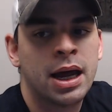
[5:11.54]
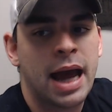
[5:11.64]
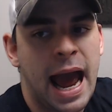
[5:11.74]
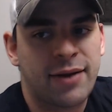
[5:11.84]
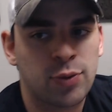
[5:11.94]

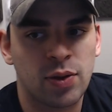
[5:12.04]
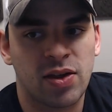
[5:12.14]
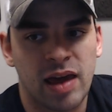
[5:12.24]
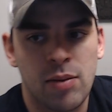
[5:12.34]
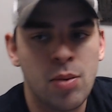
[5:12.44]
after
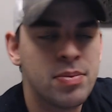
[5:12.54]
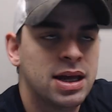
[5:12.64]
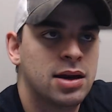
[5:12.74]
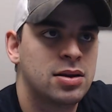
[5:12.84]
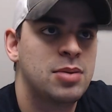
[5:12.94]
this game,
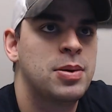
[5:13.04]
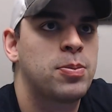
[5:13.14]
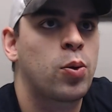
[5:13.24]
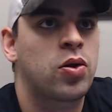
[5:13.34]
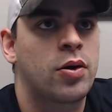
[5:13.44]
immediately
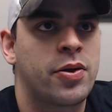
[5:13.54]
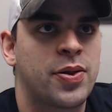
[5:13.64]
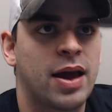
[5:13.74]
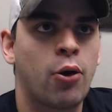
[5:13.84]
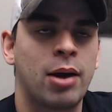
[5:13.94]
people start to
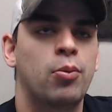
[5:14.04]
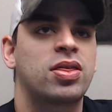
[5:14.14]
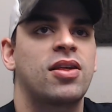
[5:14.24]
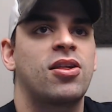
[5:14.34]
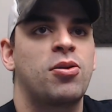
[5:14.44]
think, all right,
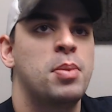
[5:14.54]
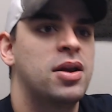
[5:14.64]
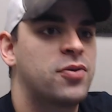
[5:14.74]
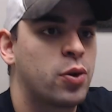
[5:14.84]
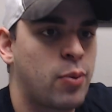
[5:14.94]
what does this
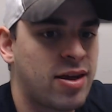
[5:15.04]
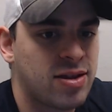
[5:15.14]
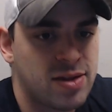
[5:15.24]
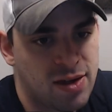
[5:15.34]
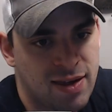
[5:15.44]
mean for the
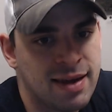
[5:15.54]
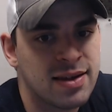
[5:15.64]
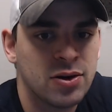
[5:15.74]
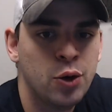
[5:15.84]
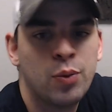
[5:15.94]
rest of the
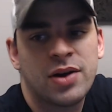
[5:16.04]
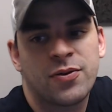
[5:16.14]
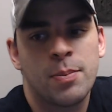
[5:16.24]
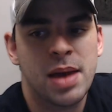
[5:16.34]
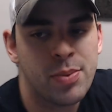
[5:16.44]
season? You went
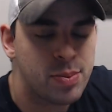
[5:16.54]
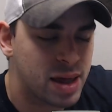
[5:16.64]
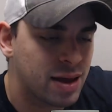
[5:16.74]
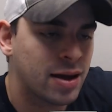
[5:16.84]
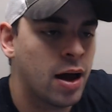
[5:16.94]
from maybe
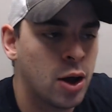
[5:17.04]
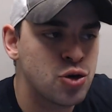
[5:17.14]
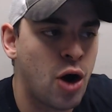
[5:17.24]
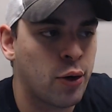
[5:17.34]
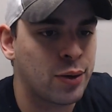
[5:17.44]
being a
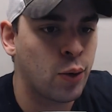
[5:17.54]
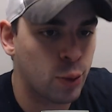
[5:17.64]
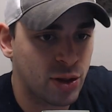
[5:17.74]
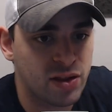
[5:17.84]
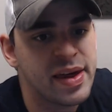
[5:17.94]
dark
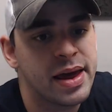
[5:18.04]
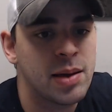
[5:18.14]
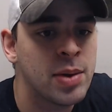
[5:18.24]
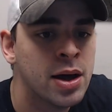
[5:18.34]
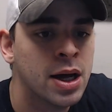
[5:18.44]
horse
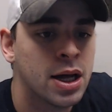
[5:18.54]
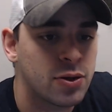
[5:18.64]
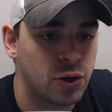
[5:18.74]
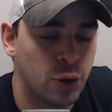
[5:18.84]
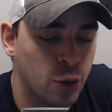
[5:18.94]
team
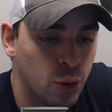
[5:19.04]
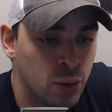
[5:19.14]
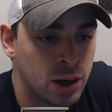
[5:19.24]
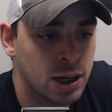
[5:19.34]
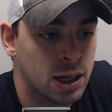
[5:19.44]

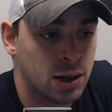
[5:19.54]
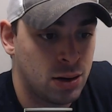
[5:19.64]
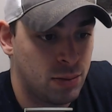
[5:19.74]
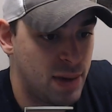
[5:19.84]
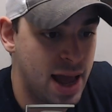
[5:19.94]
to,
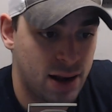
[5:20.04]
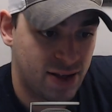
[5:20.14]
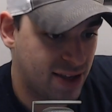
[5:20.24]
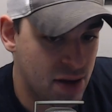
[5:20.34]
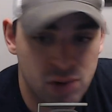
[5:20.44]
man,
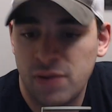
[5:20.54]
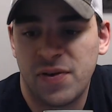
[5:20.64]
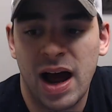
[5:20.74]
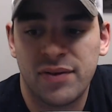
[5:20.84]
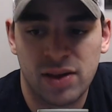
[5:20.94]

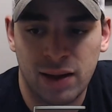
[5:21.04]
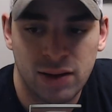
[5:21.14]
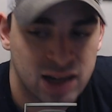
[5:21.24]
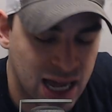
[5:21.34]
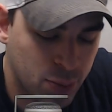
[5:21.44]
7-5 is on
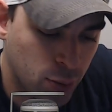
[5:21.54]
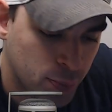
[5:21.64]
the table.